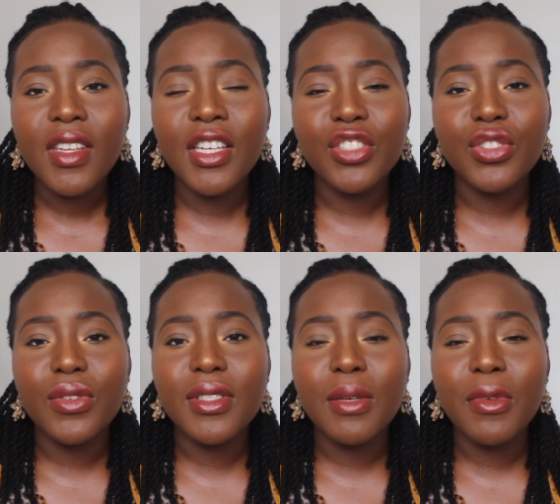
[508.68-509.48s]
It
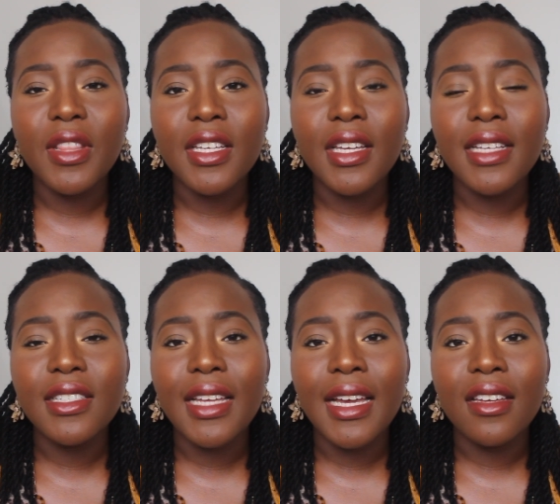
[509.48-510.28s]
shows someone that
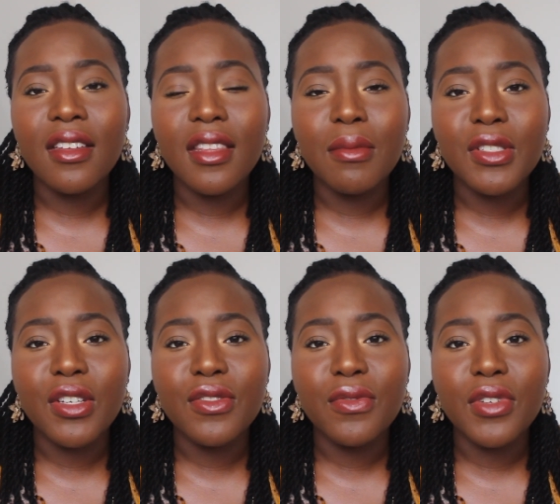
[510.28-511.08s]
hasn't anchored
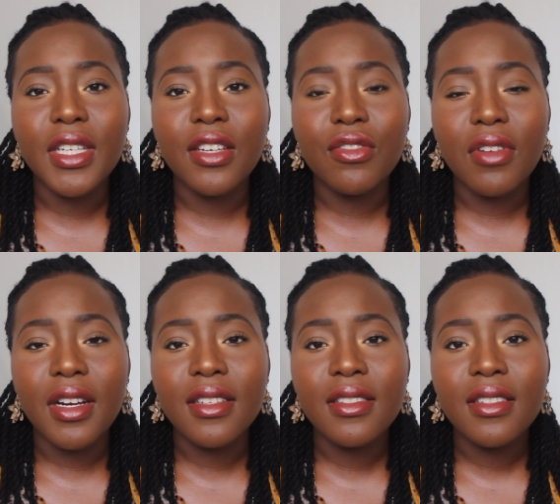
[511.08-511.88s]
themselves fully in
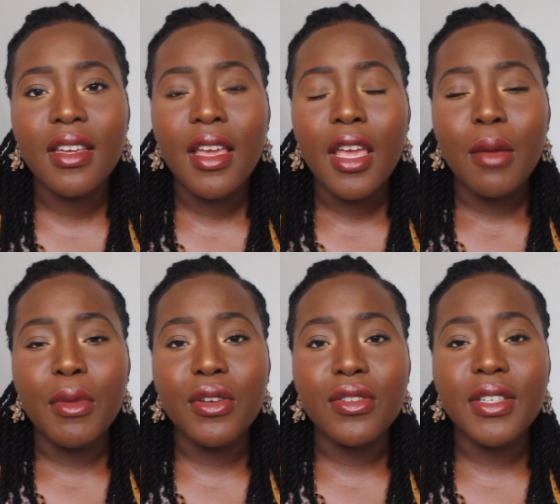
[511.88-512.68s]
Christ,
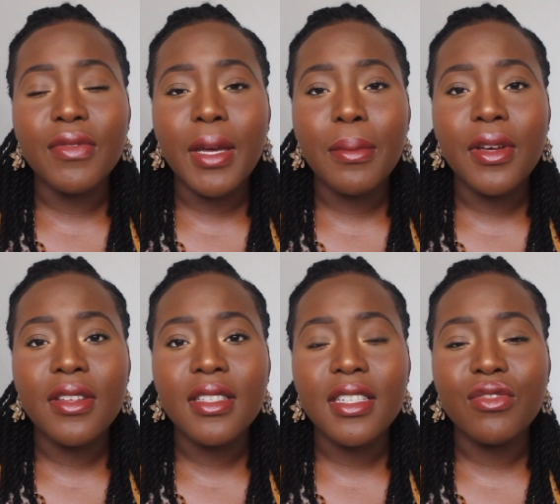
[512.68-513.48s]
because if that
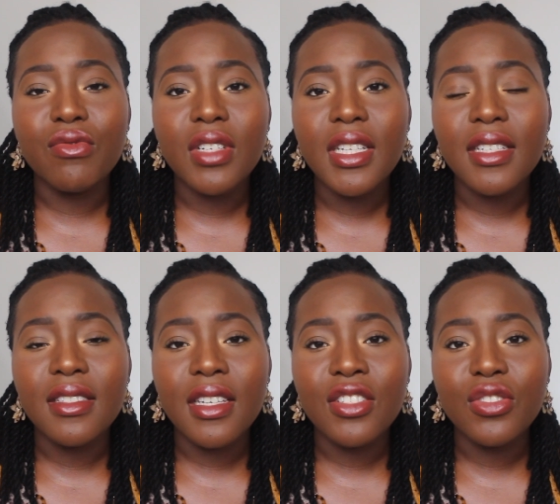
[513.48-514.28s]
person is really
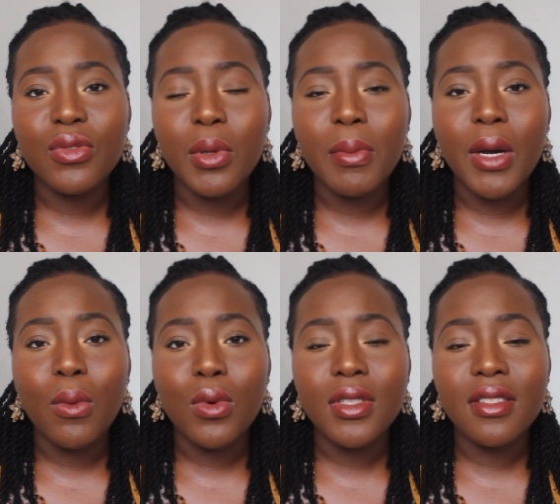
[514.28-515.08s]
intentional
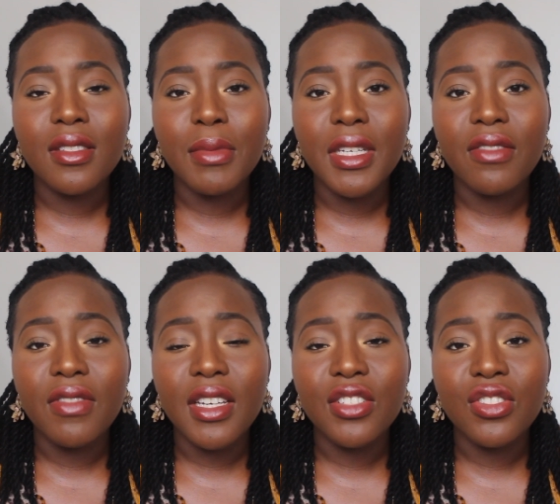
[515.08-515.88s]
about wanting to be in a
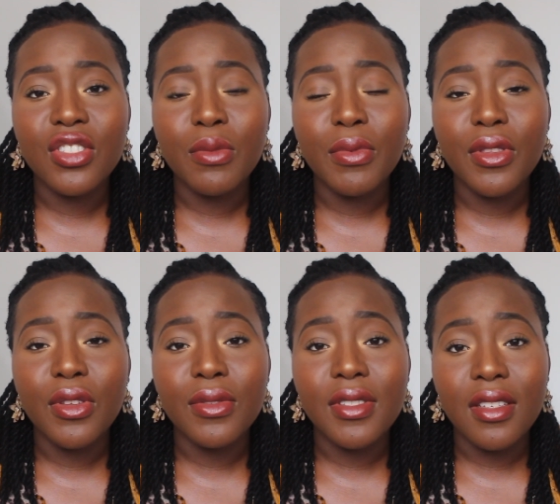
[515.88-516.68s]
relationship with
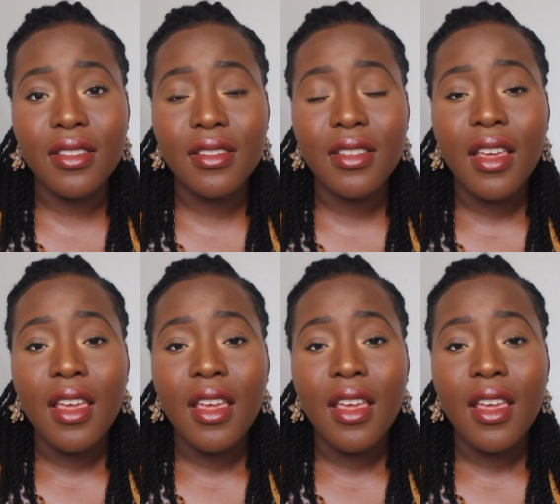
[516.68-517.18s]
you, sis,